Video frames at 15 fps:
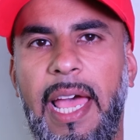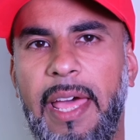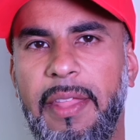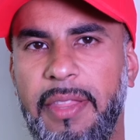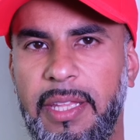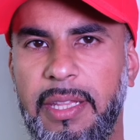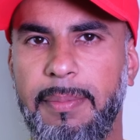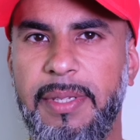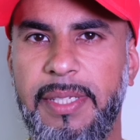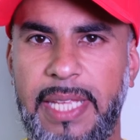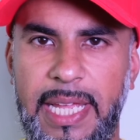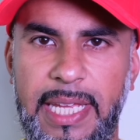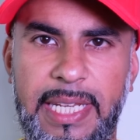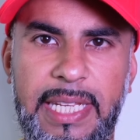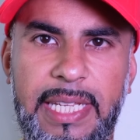I think the
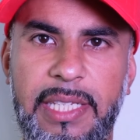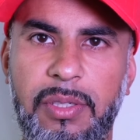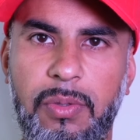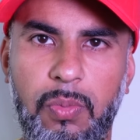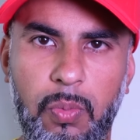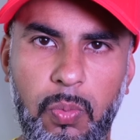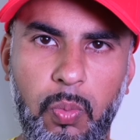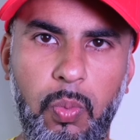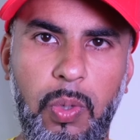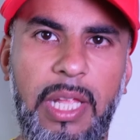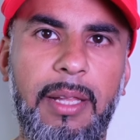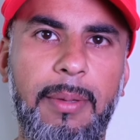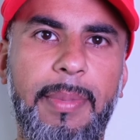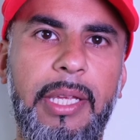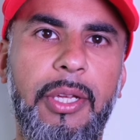Mercedes
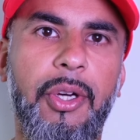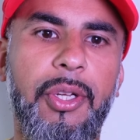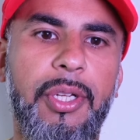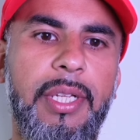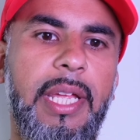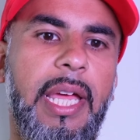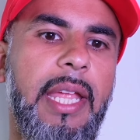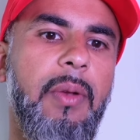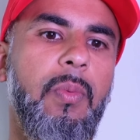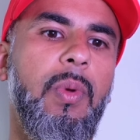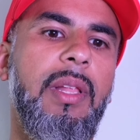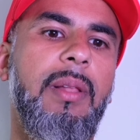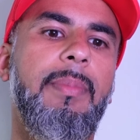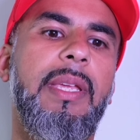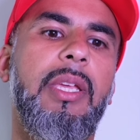will be good and
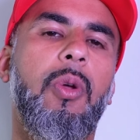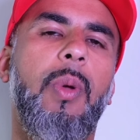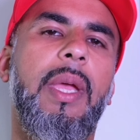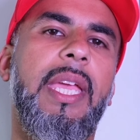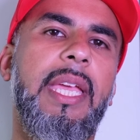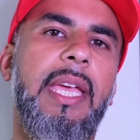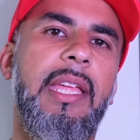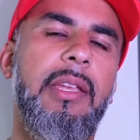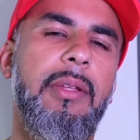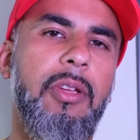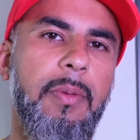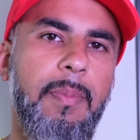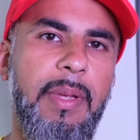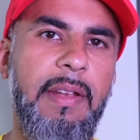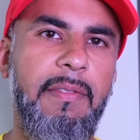will be quick and
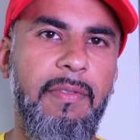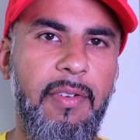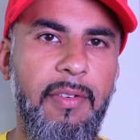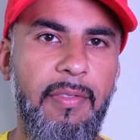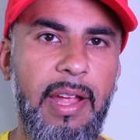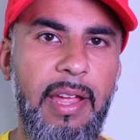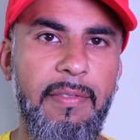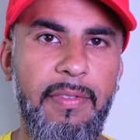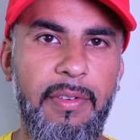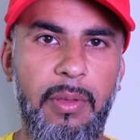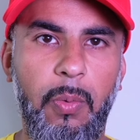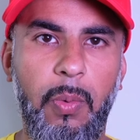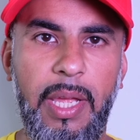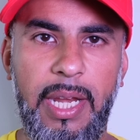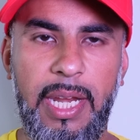could be in for a fight for
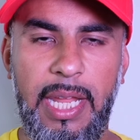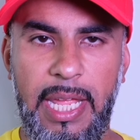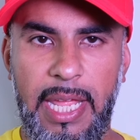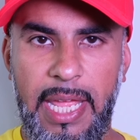the win.